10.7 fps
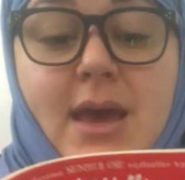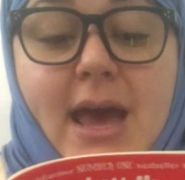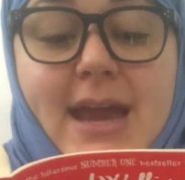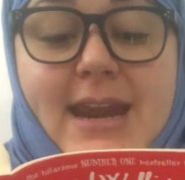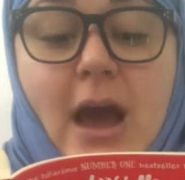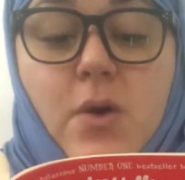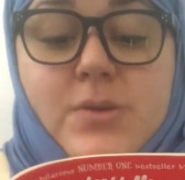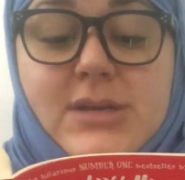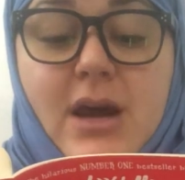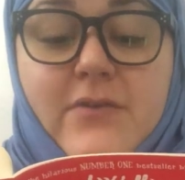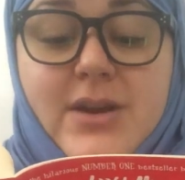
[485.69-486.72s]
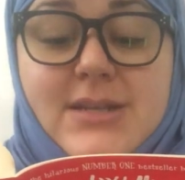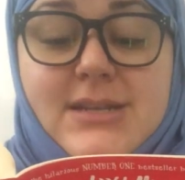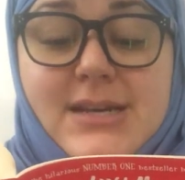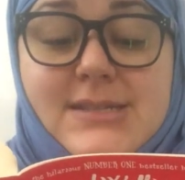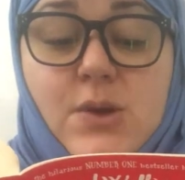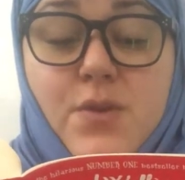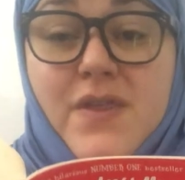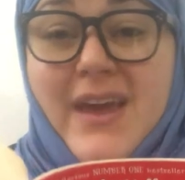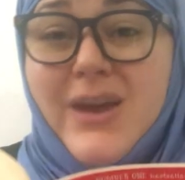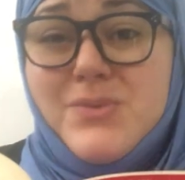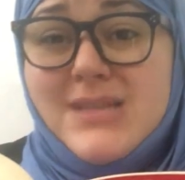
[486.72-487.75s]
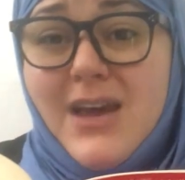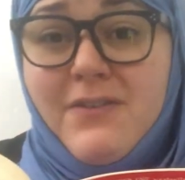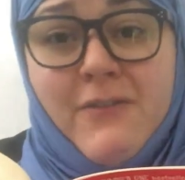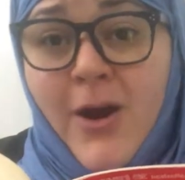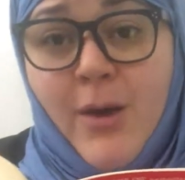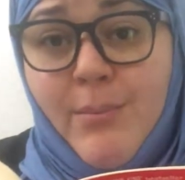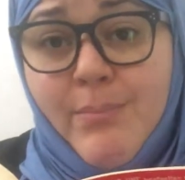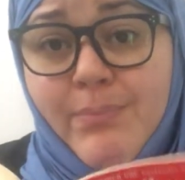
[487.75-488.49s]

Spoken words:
and now it was covered in dust so thick it was like fur.